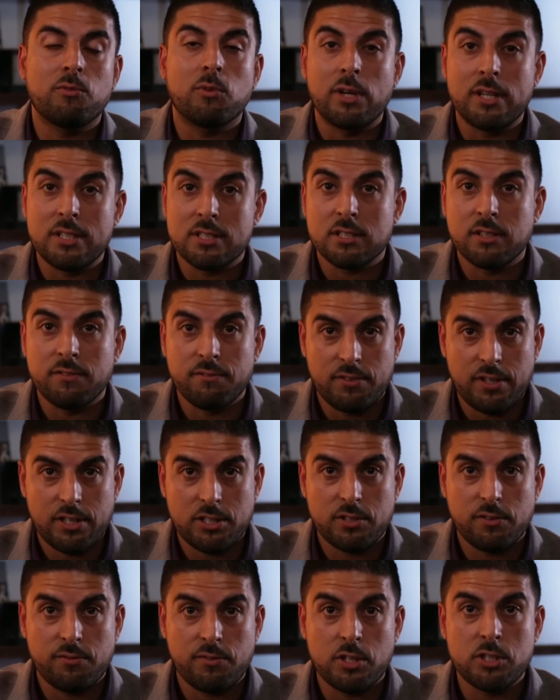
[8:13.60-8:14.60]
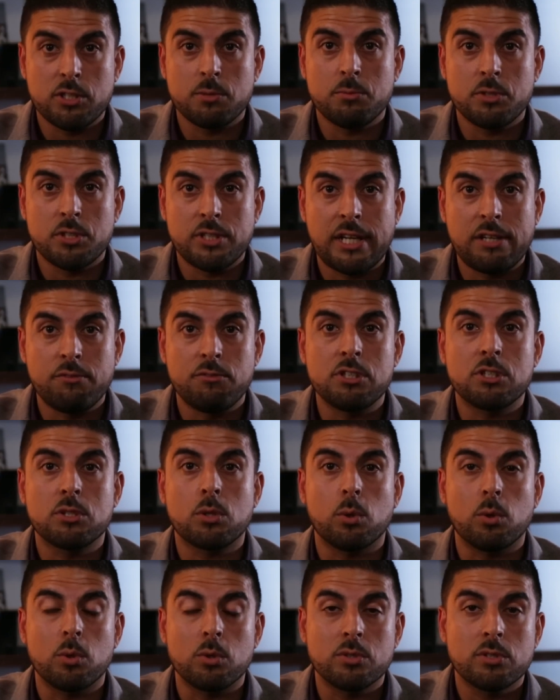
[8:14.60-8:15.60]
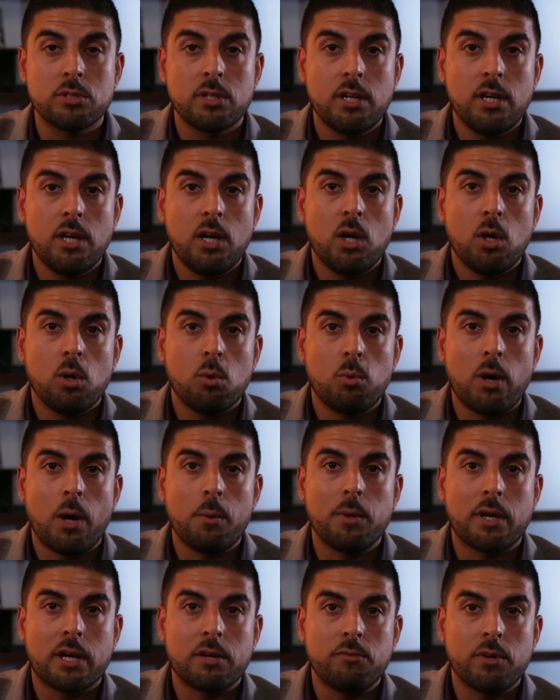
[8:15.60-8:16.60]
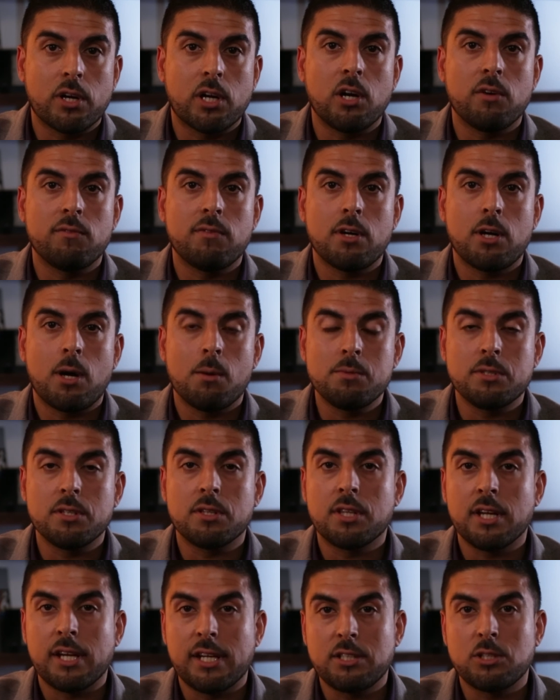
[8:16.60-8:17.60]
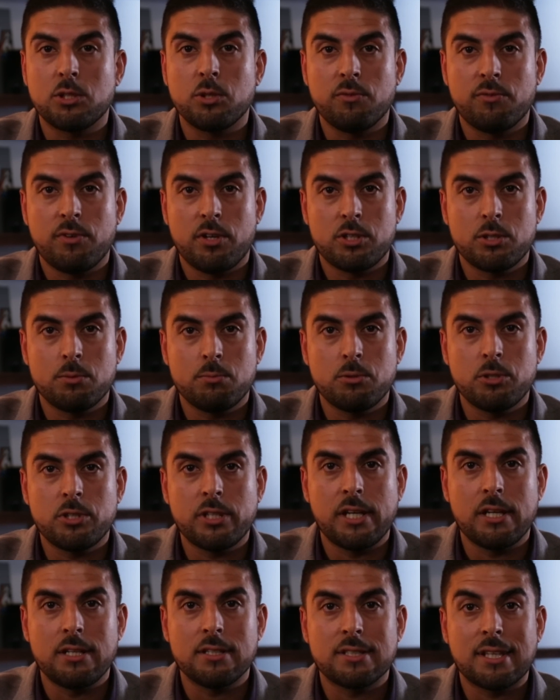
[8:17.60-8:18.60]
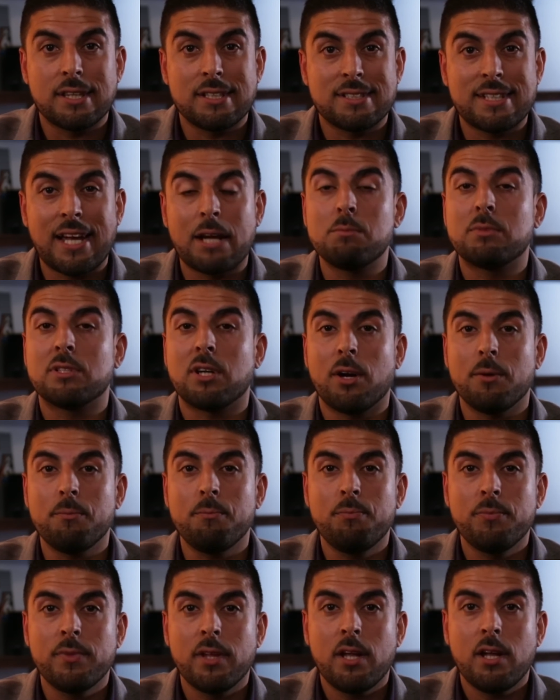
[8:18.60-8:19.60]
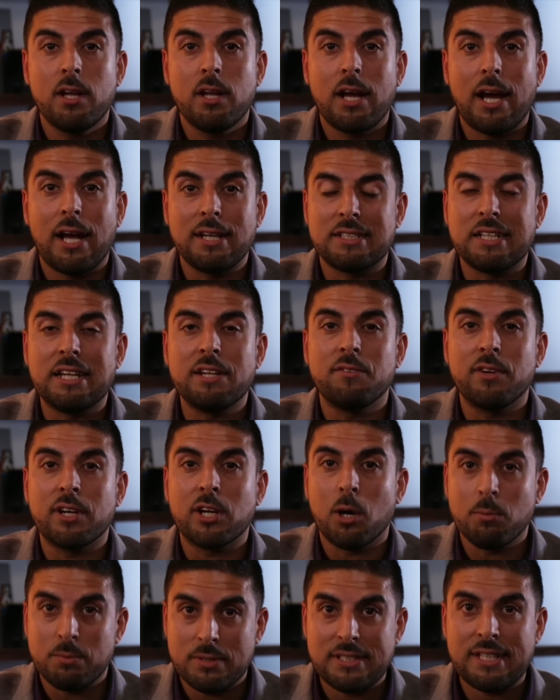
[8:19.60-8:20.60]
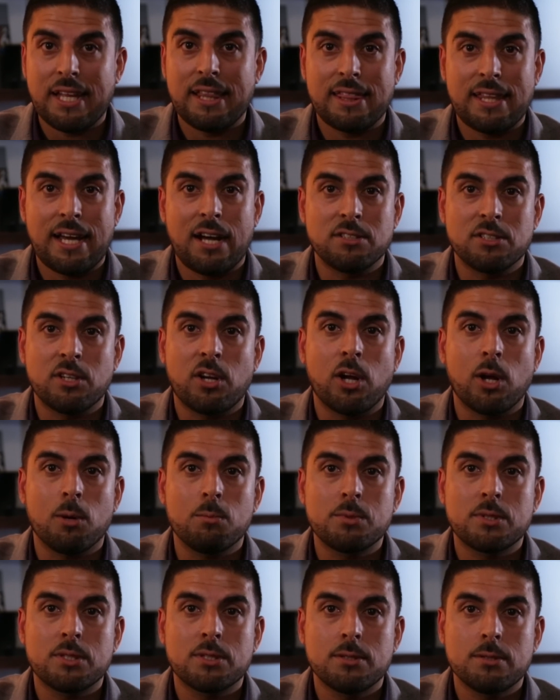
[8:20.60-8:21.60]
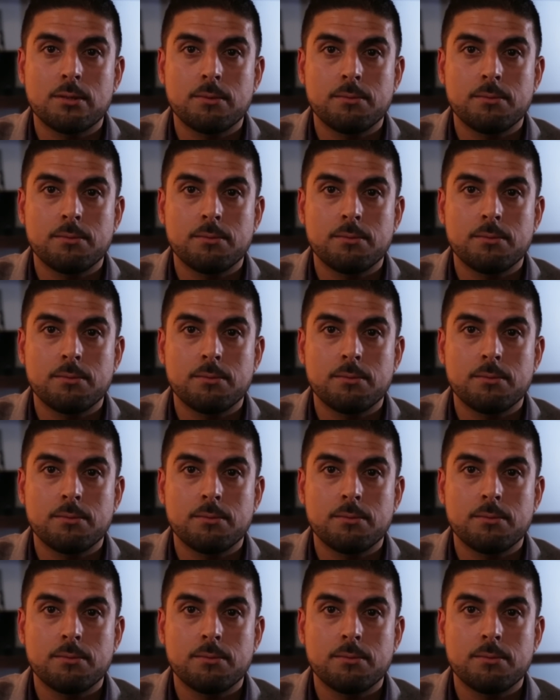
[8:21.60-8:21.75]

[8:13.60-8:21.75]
for instant virtual machine restores, where we can recover up to 32 virtual machines at the same time and delivering up to 10,000 IOPS.